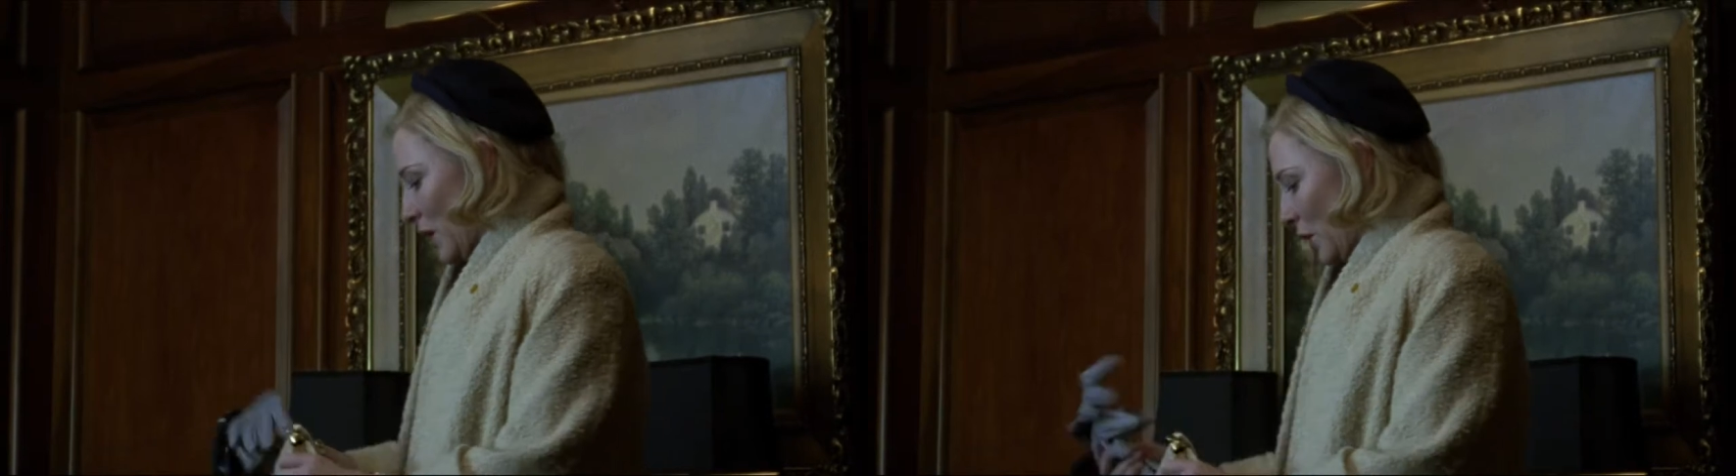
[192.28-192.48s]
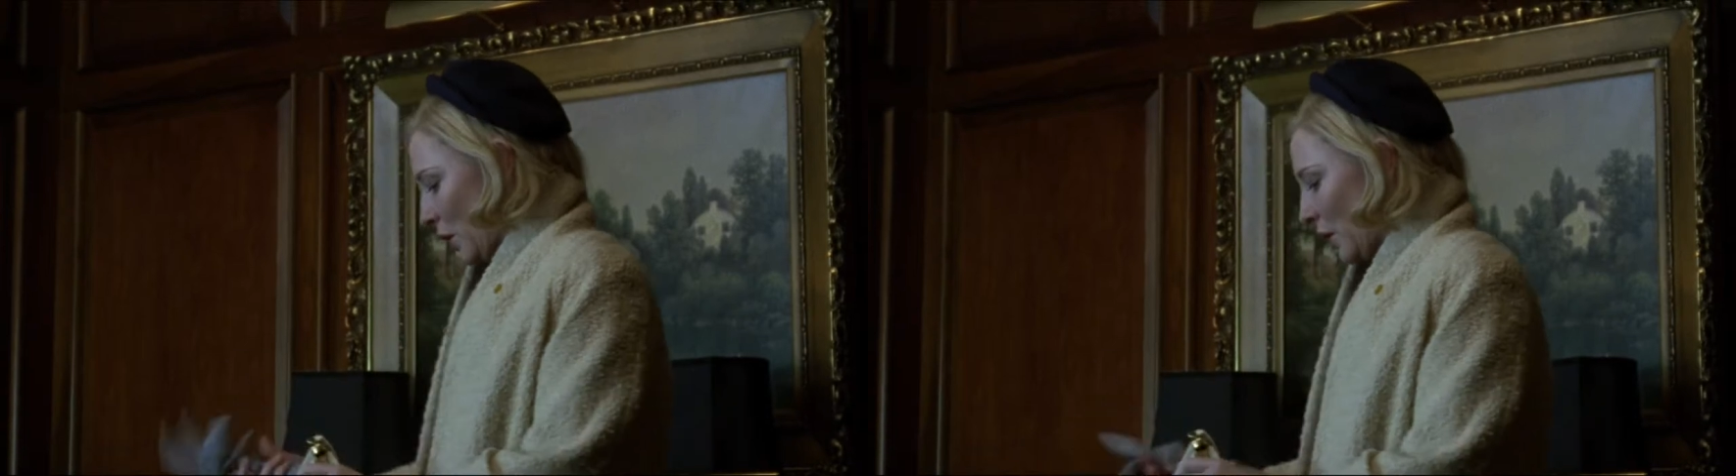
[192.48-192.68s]
am
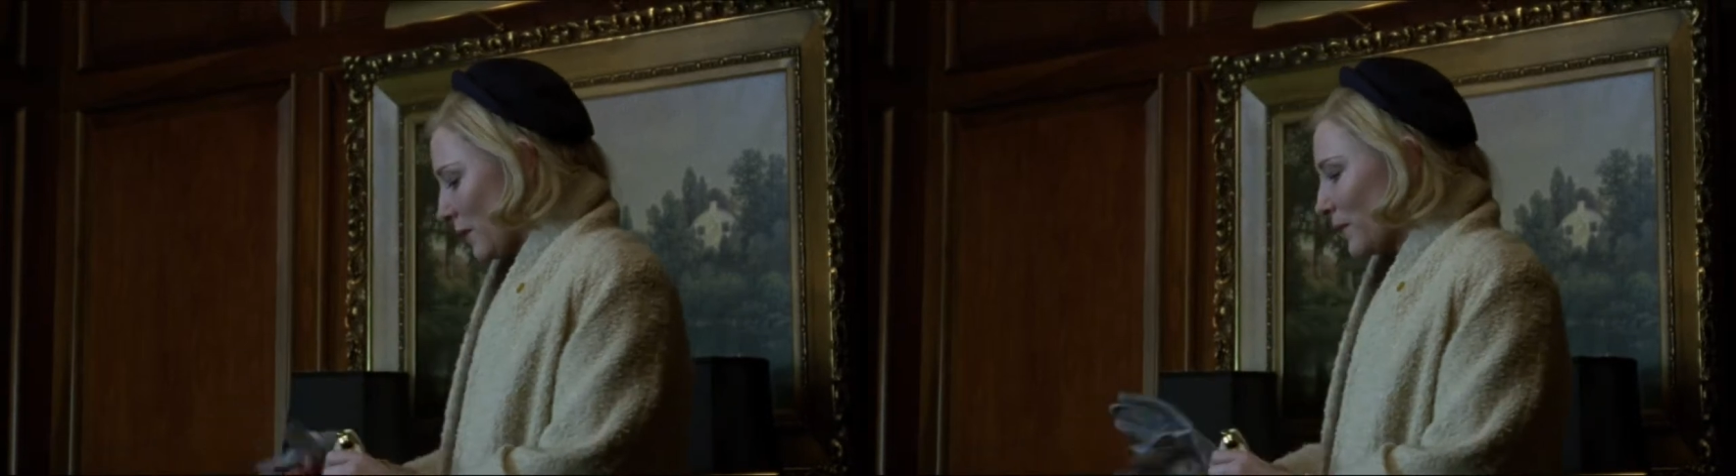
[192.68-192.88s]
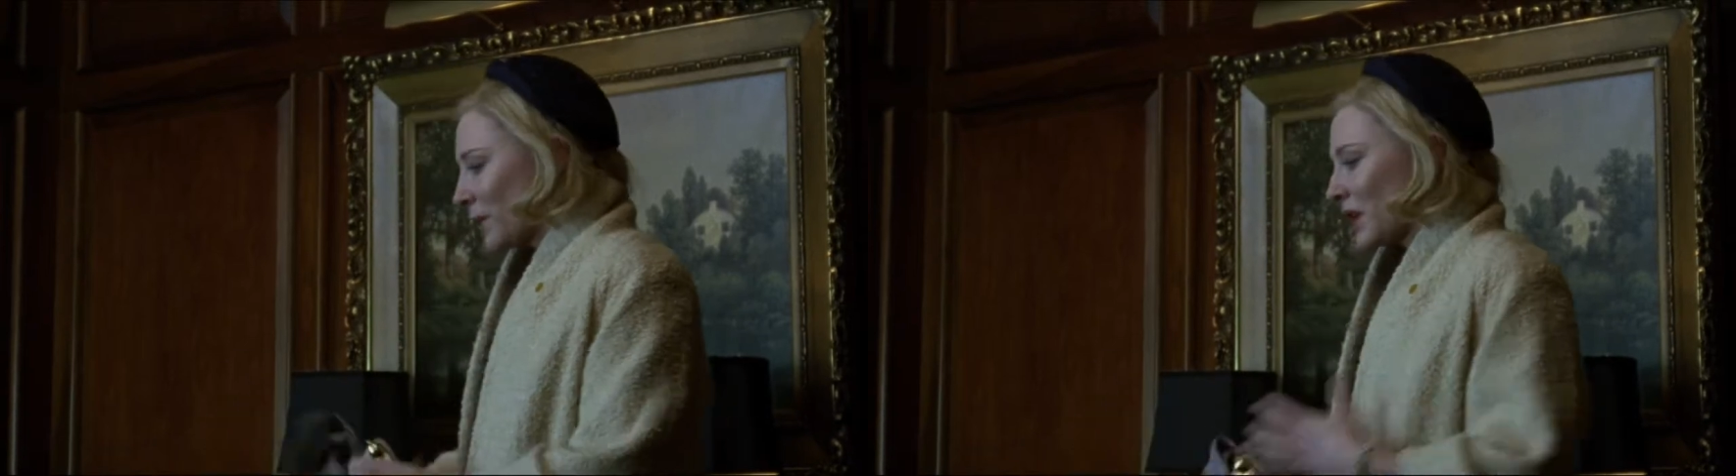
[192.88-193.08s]
I to
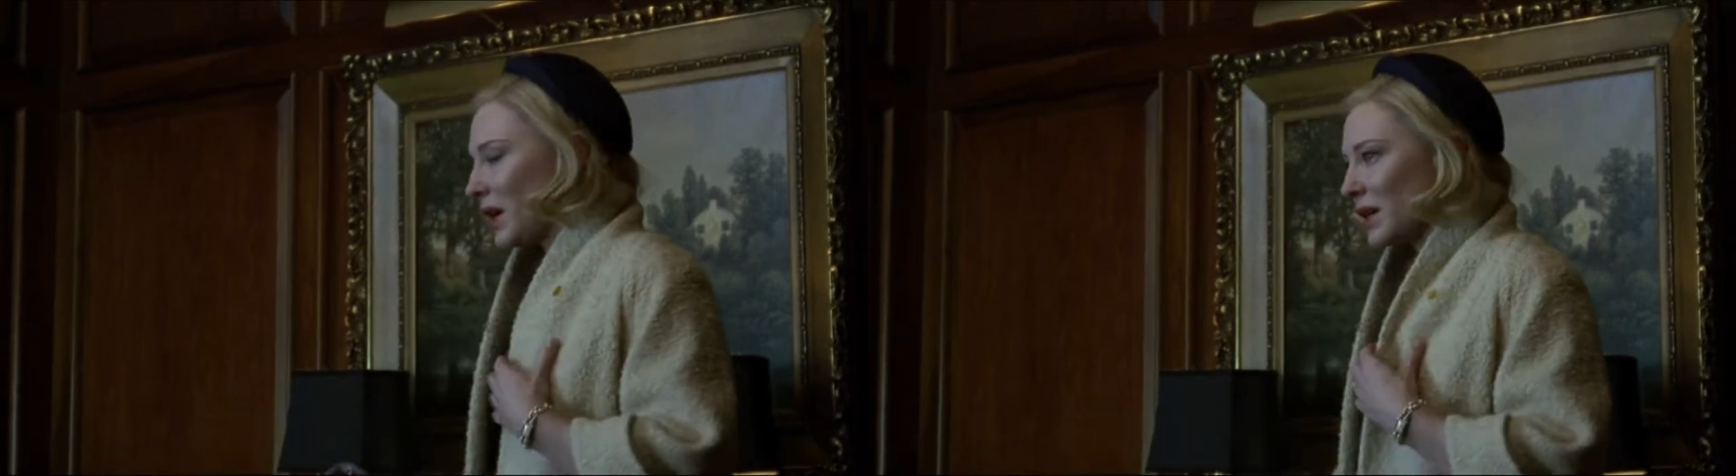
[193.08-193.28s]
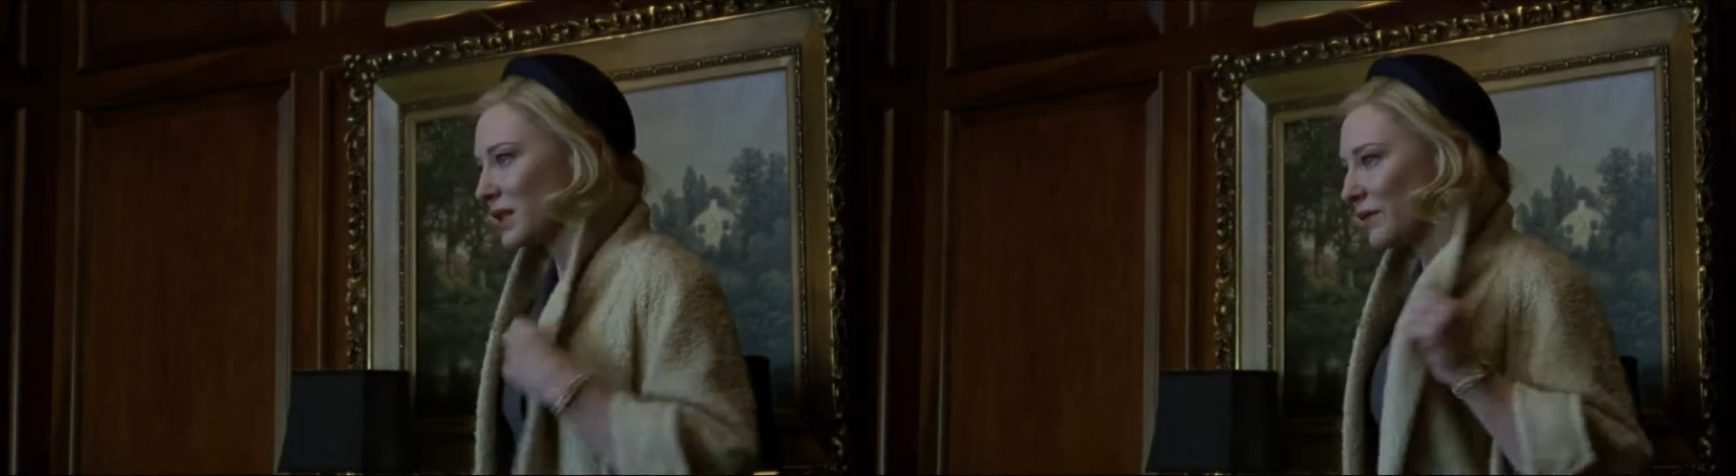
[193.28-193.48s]
her,
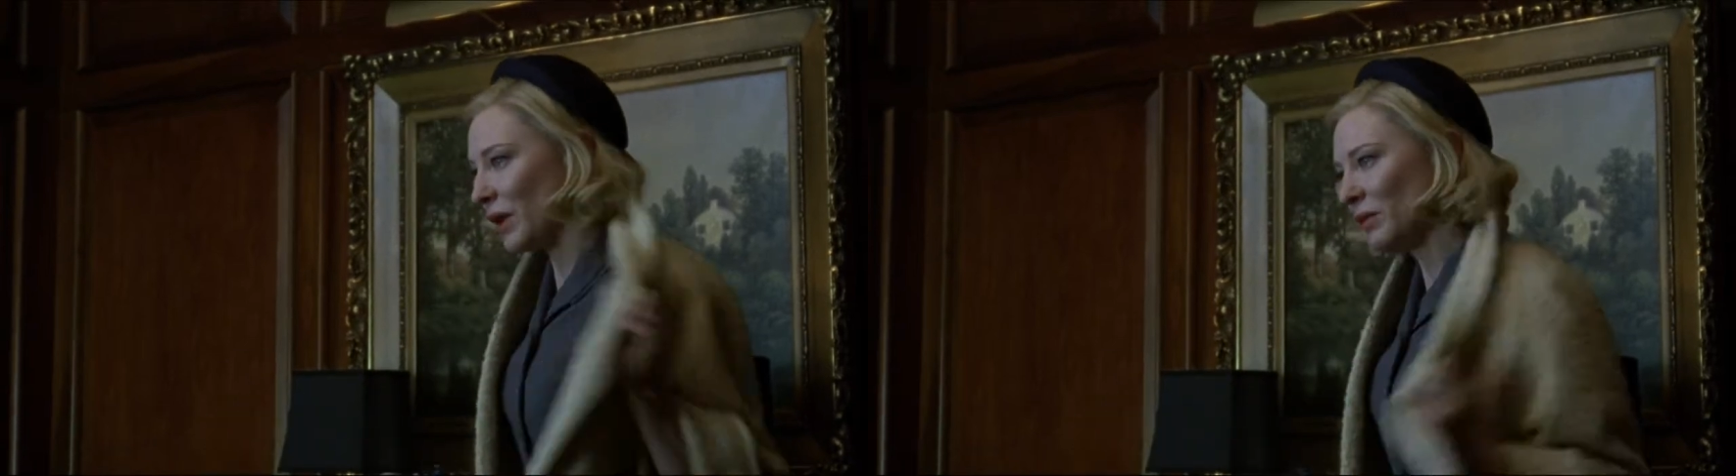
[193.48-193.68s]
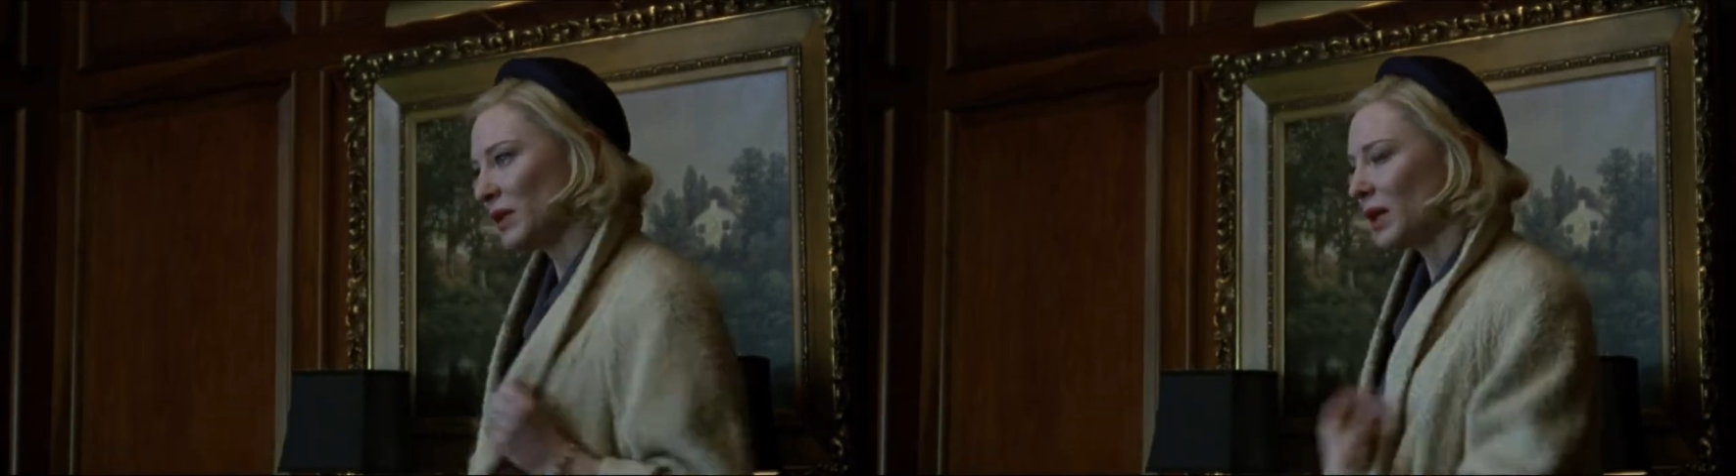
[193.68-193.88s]
to us,
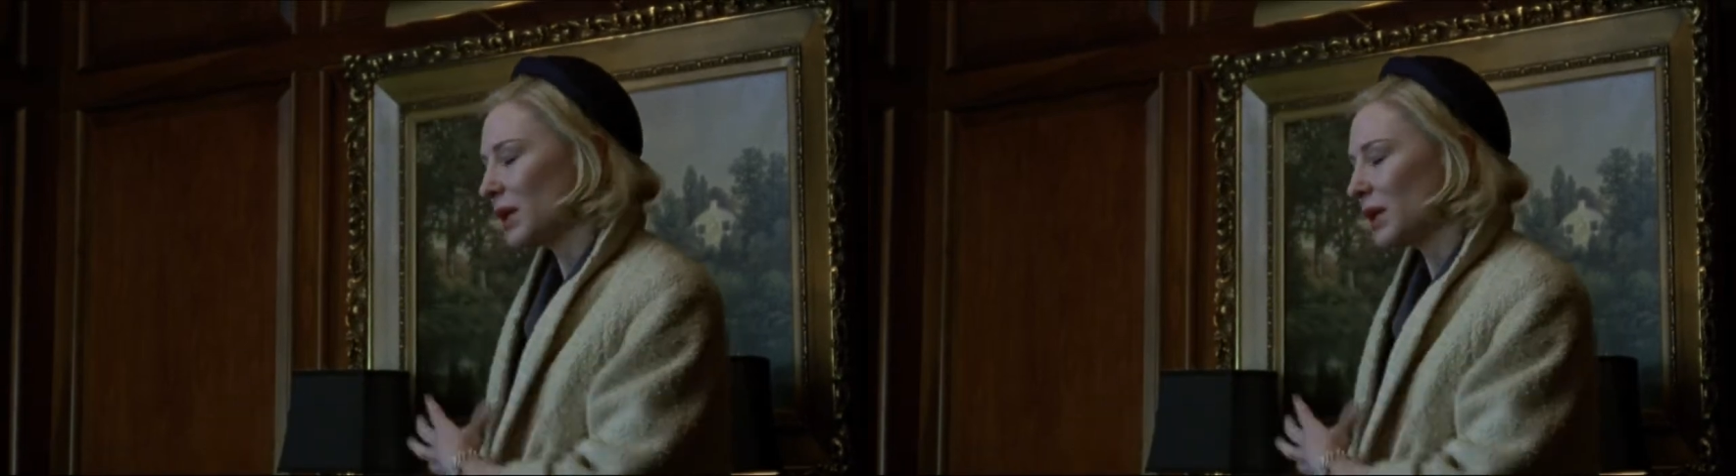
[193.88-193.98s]
if I'm